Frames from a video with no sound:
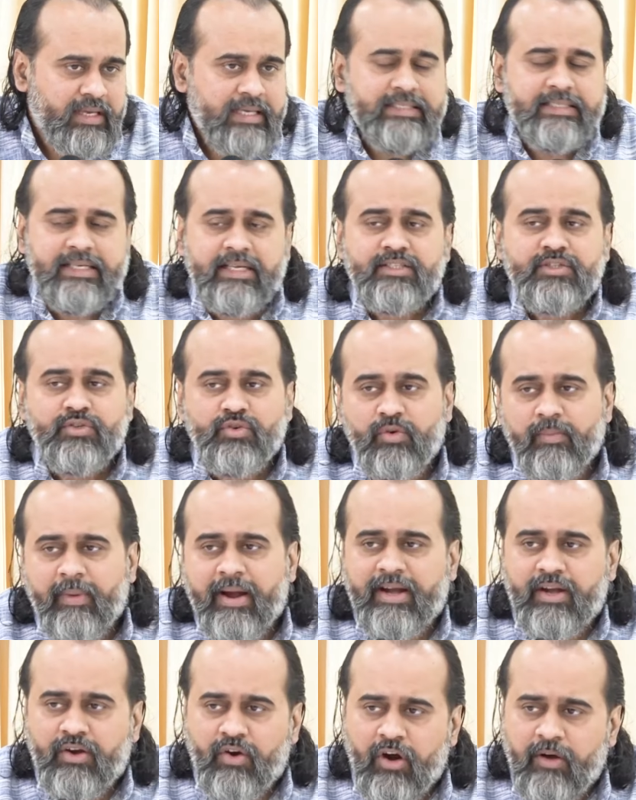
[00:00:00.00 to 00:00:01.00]
He says, You
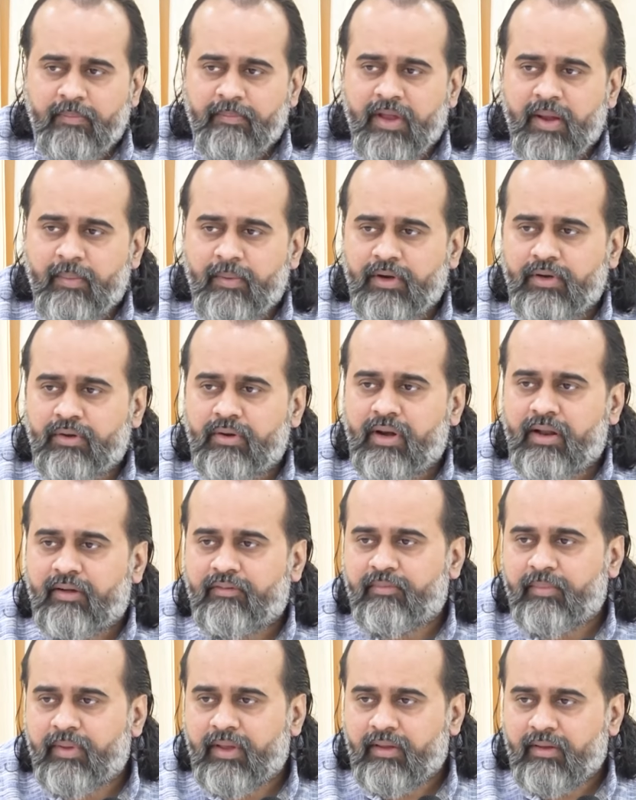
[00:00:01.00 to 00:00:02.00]
might not be able to
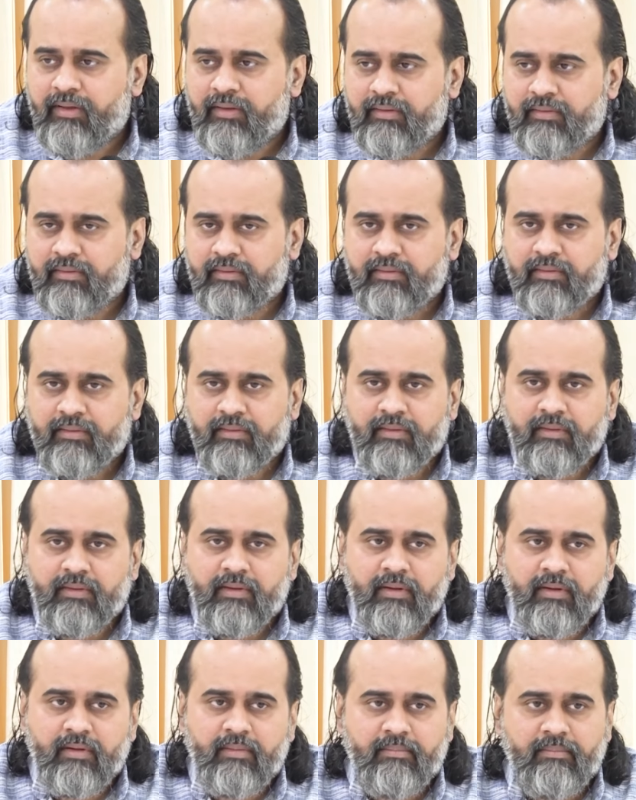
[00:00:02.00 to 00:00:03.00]
love me,
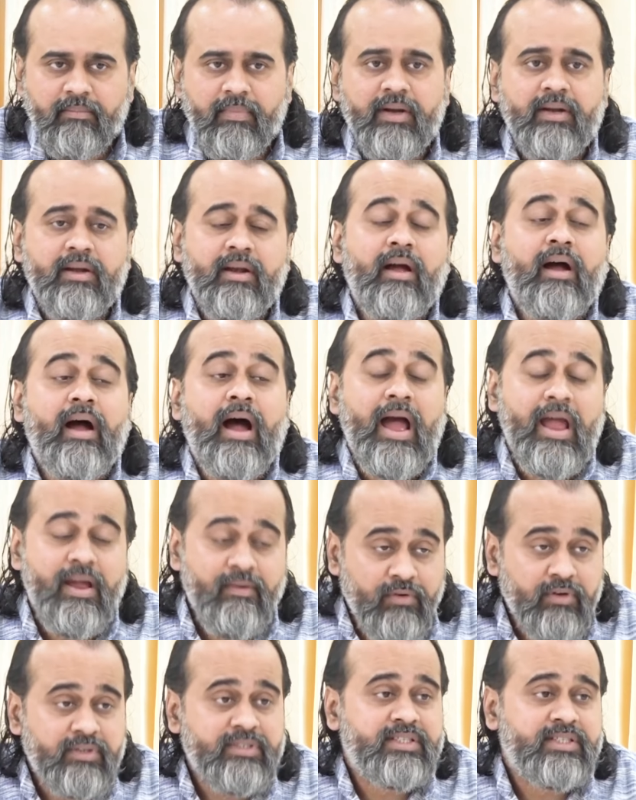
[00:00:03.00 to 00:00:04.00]
but I
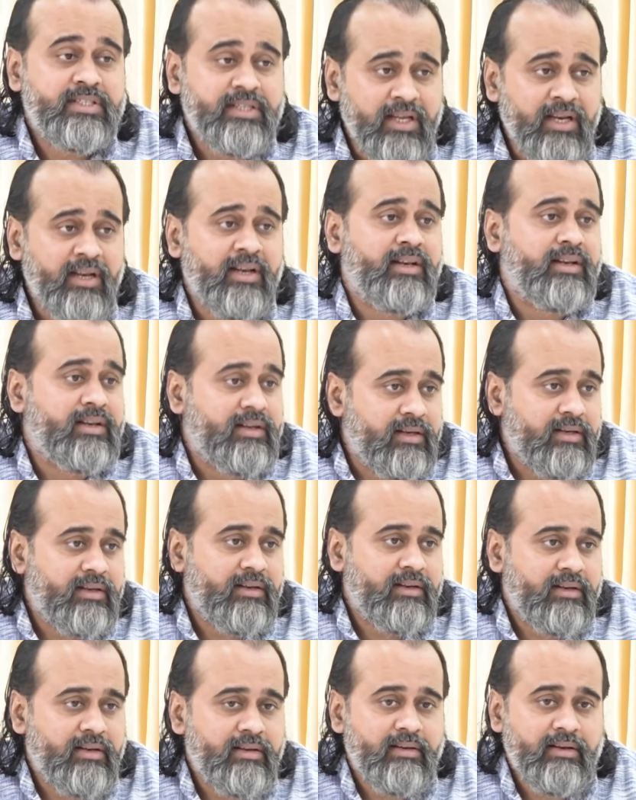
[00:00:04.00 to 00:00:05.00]
would still
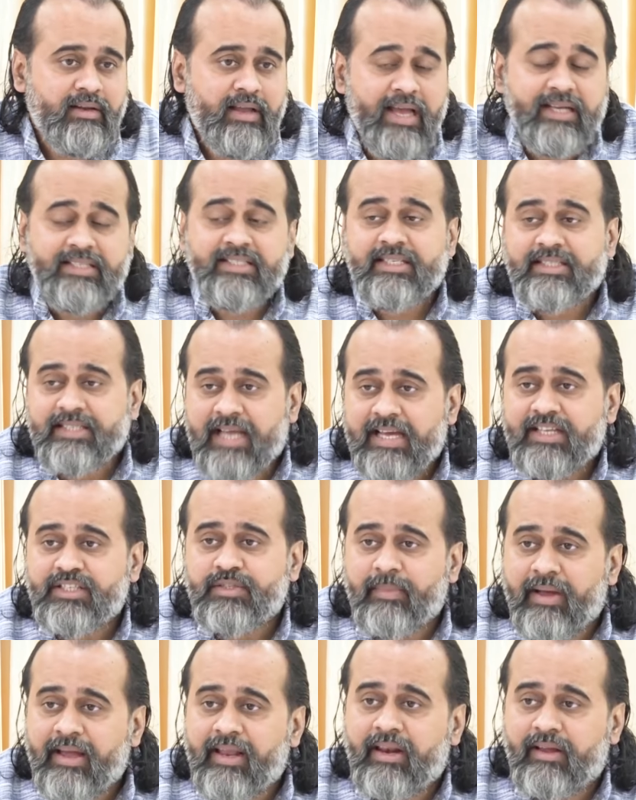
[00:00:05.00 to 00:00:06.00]
exercise
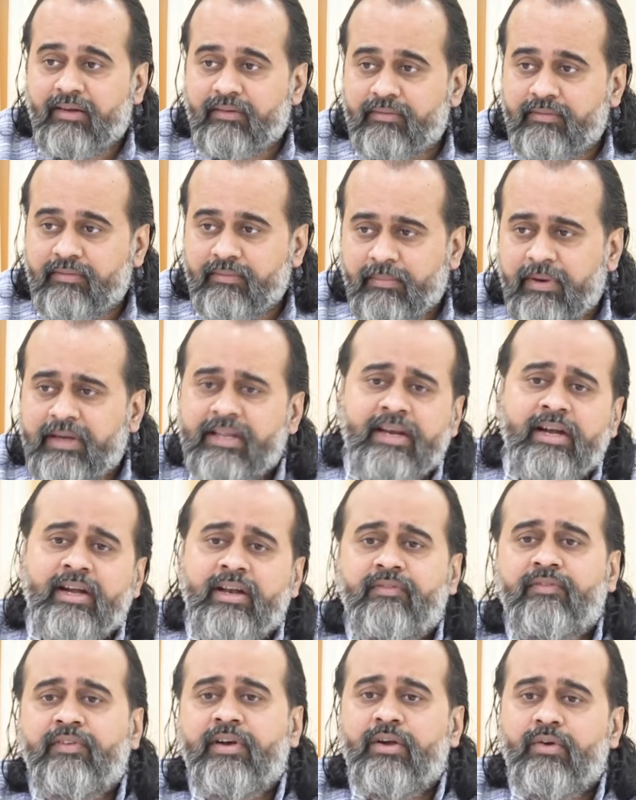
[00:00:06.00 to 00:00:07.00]
my love, but in a
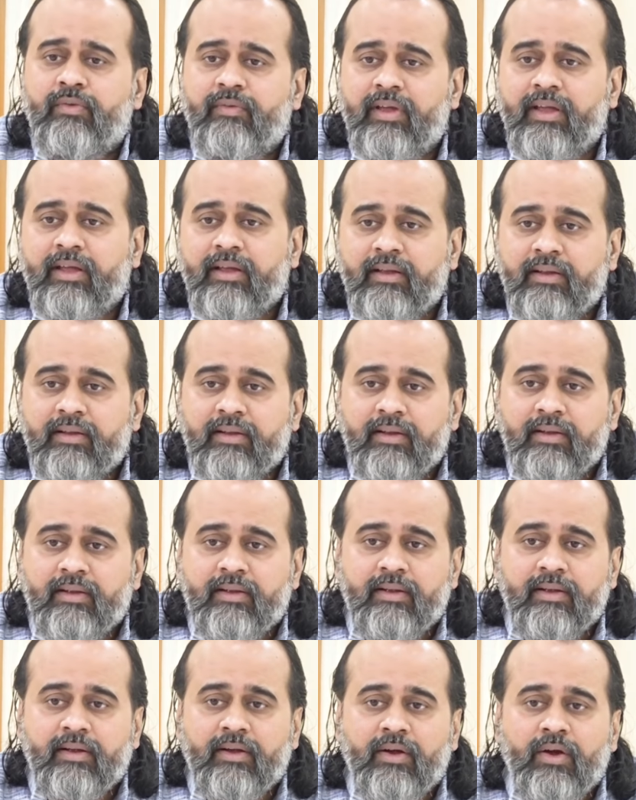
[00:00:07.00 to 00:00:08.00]
different way.
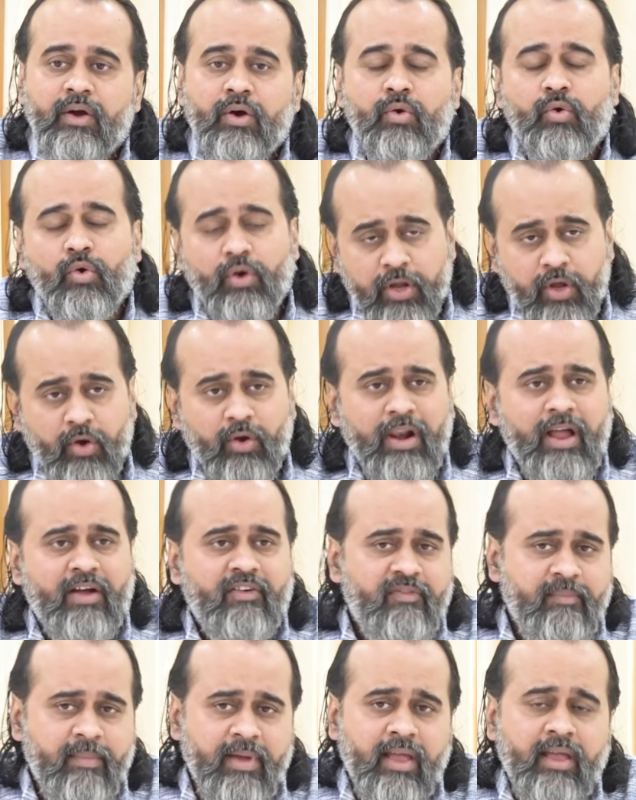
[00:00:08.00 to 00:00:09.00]
Could you
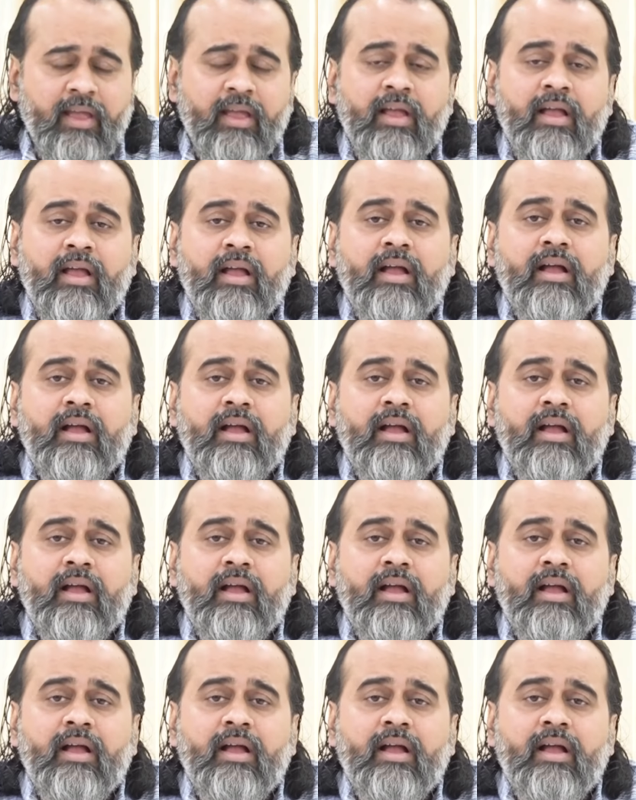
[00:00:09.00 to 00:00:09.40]
love me?